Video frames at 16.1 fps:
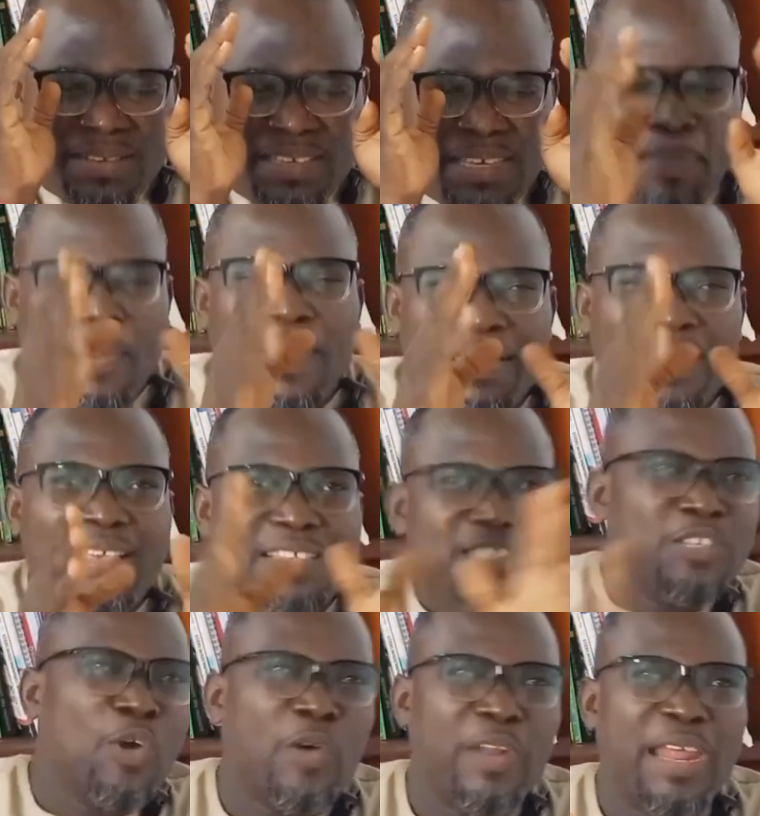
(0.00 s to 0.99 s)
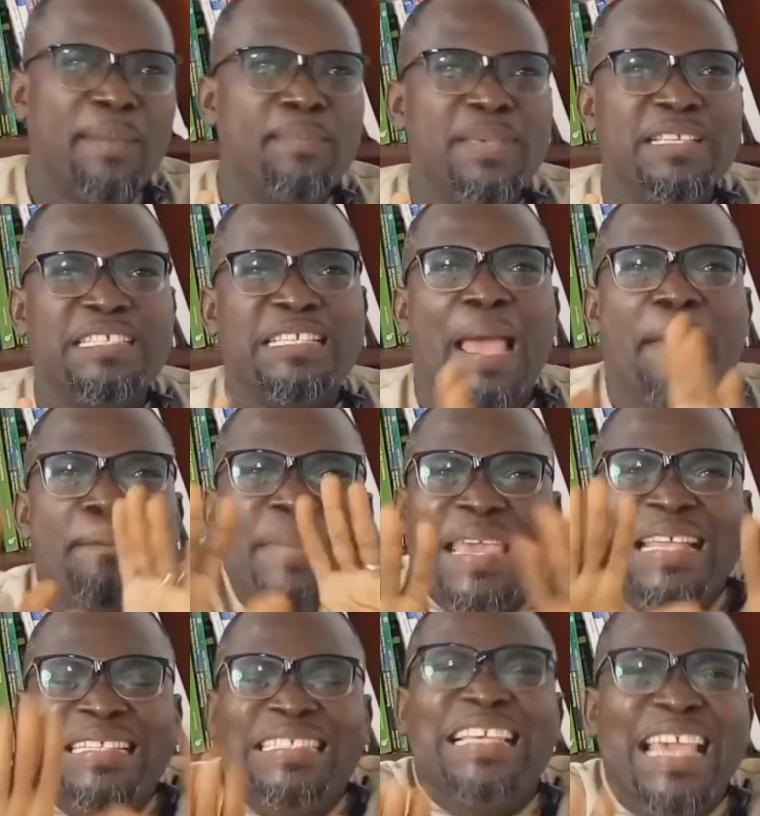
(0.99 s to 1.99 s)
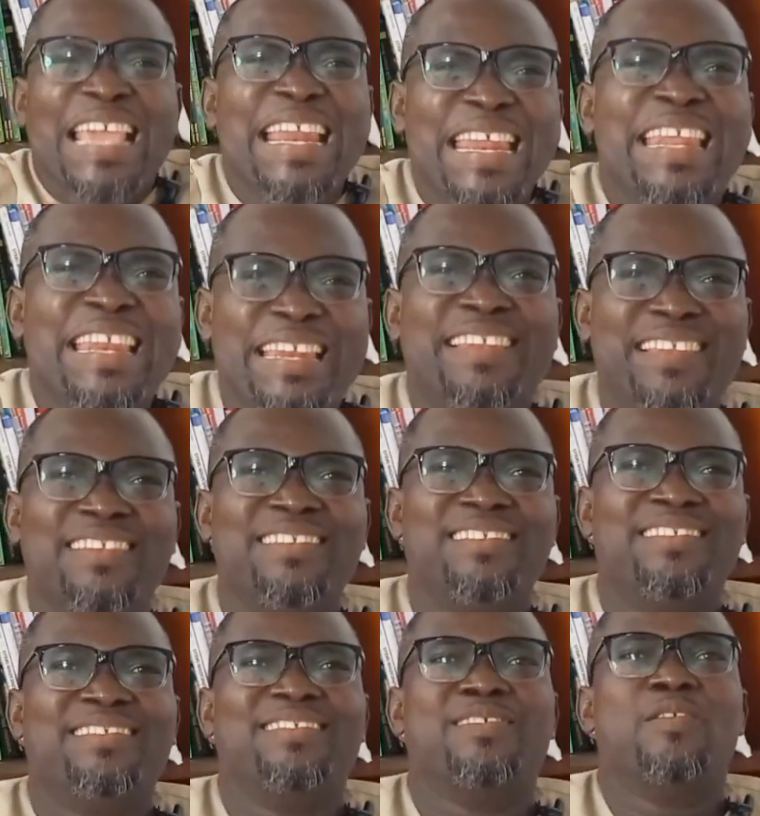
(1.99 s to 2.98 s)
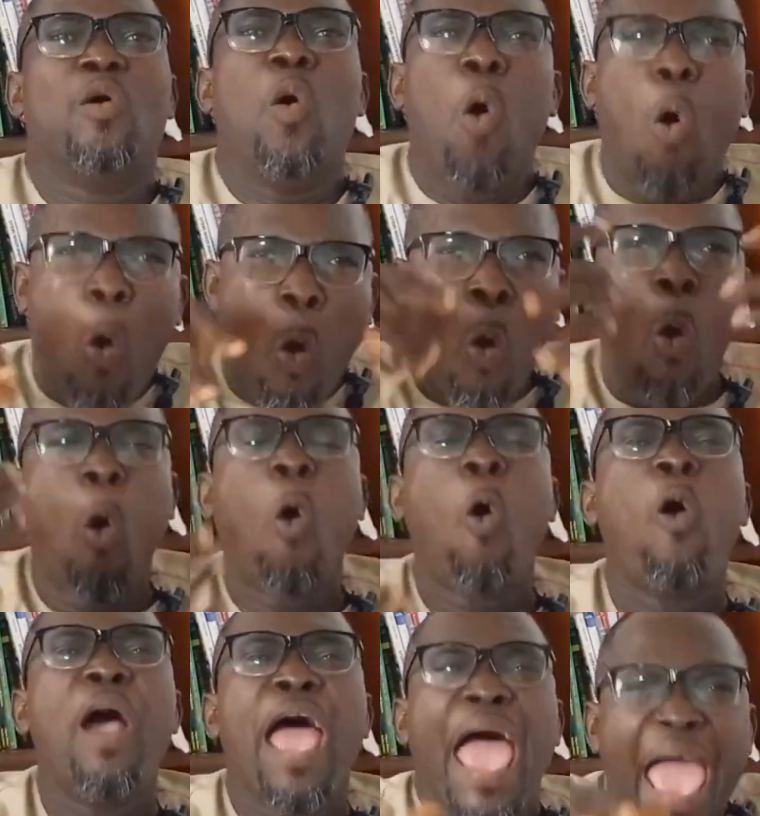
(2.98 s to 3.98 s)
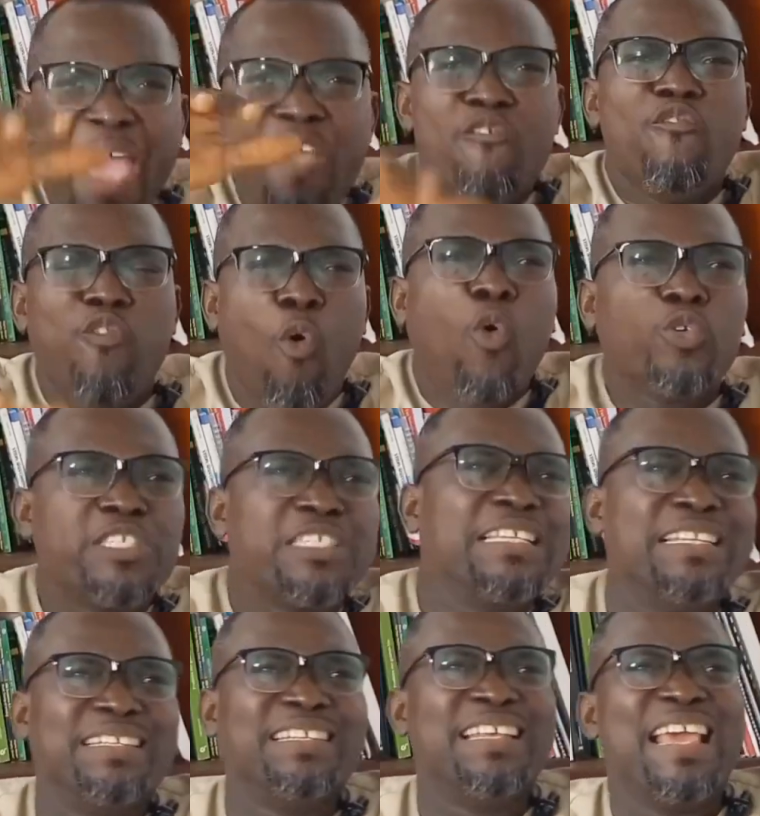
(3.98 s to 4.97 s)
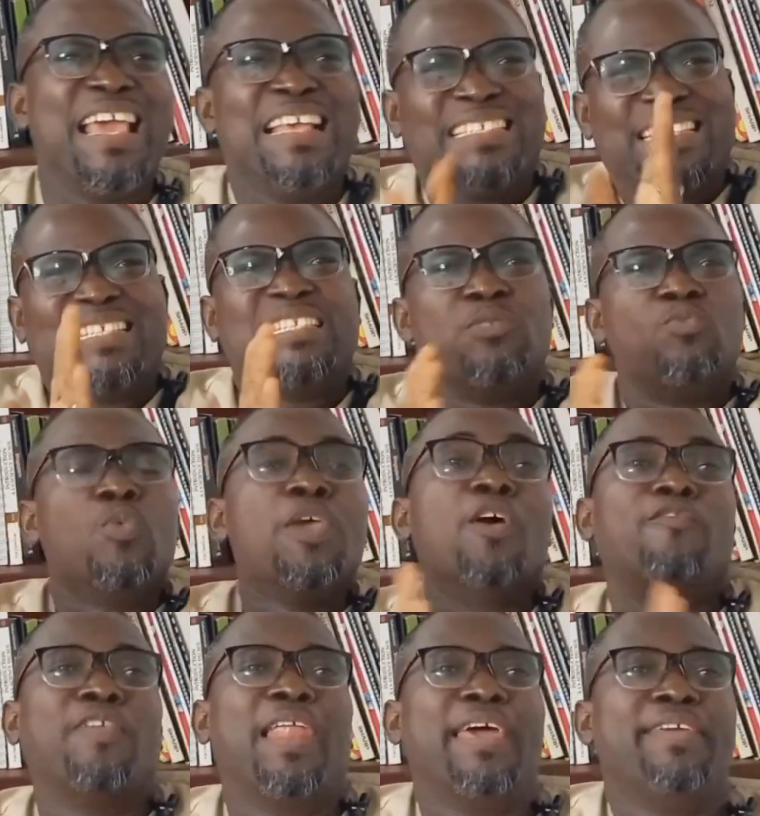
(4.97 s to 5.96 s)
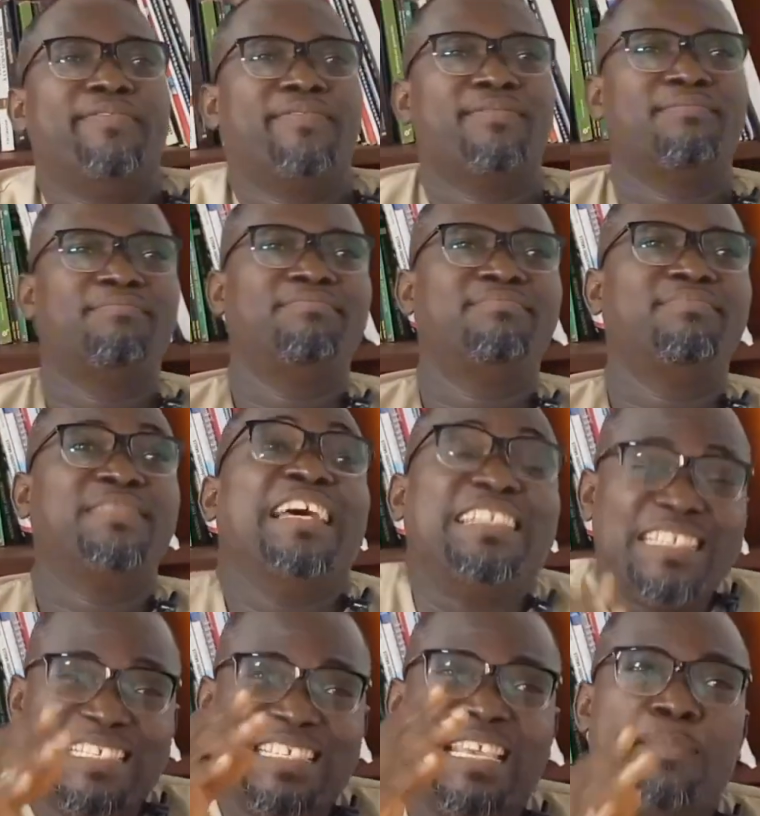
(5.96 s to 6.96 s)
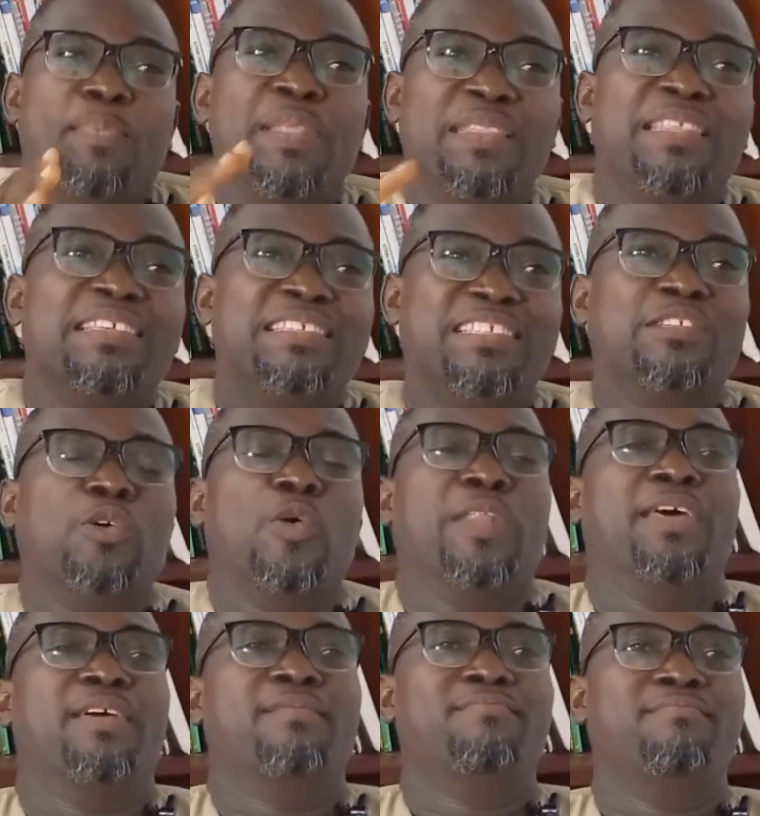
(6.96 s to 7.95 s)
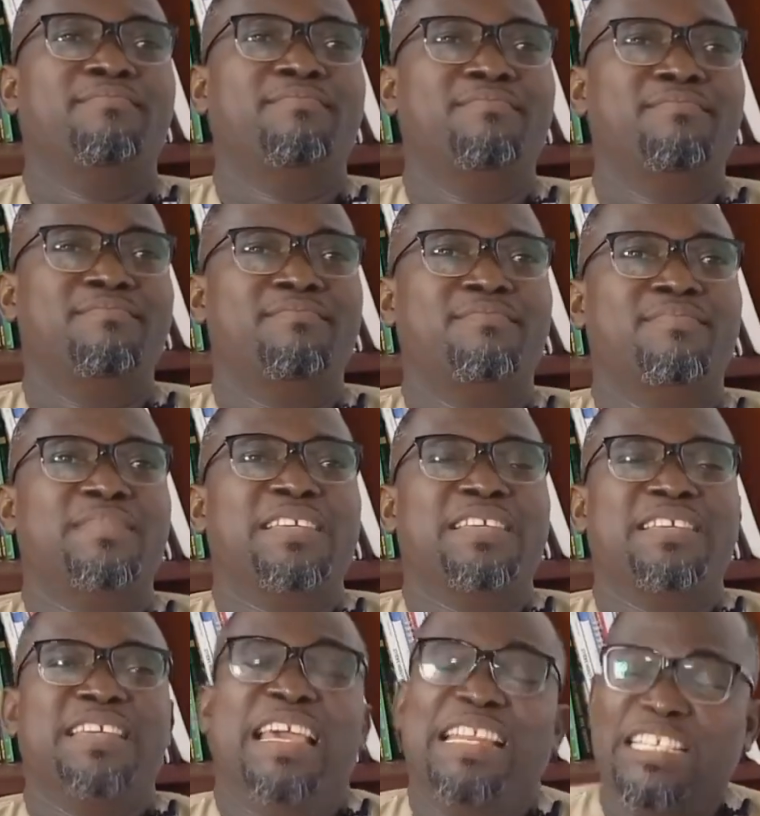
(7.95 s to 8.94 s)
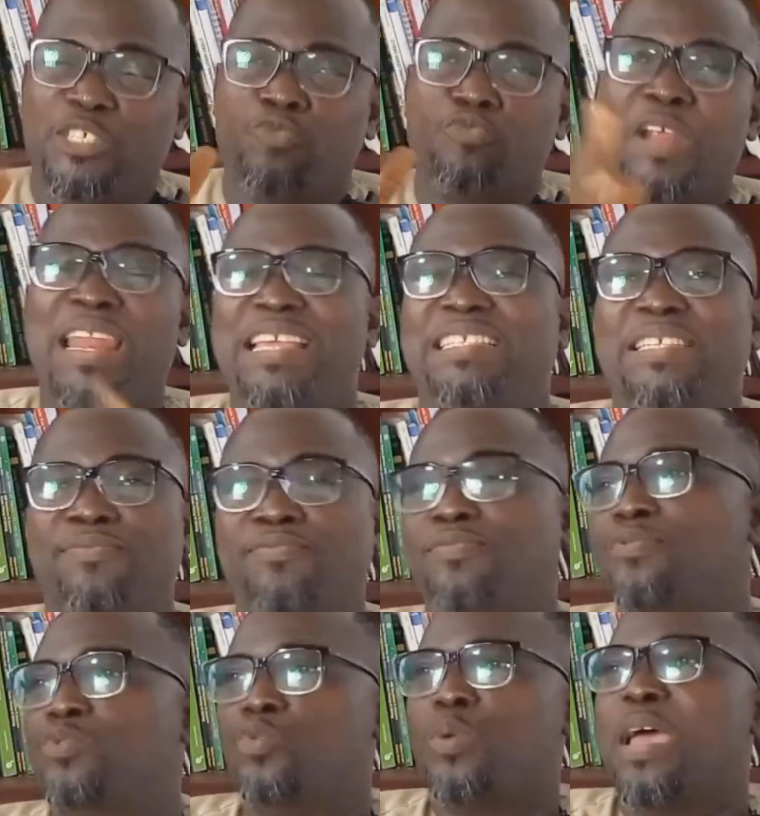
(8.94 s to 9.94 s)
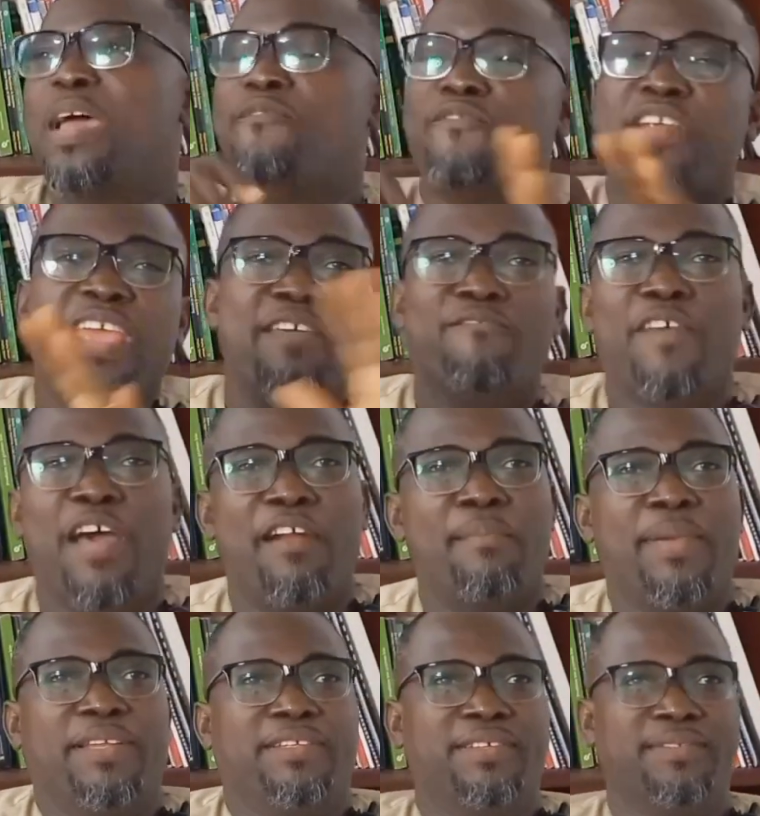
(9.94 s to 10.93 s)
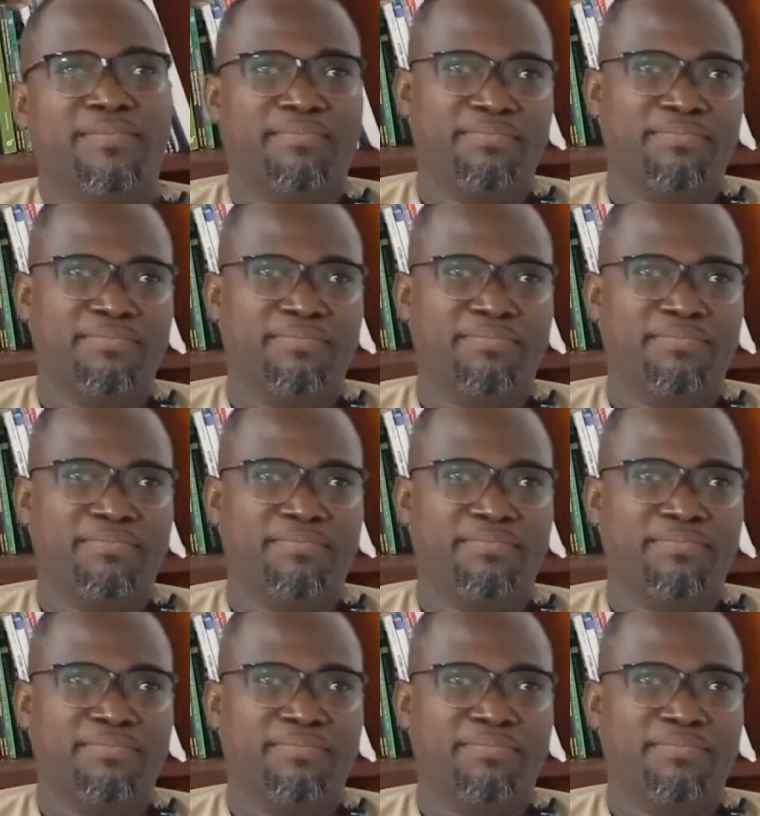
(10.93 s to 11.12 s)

Keeping things in order means maintaining or enforcing a certain way of life. That is keeping things in order. And it's relative to every environment.